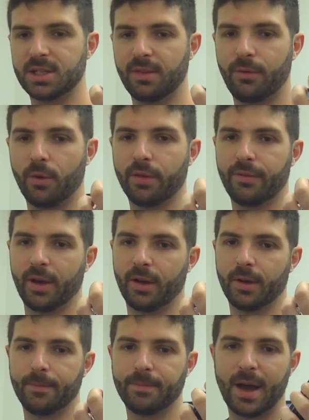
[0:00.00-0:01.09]
to 4th
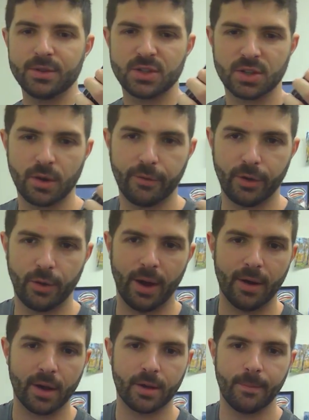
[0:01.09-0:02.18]
finger. How's this going for you,
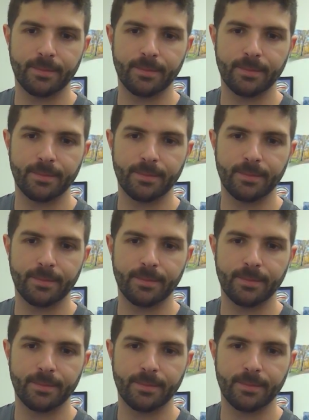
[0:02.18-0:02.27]
Eric?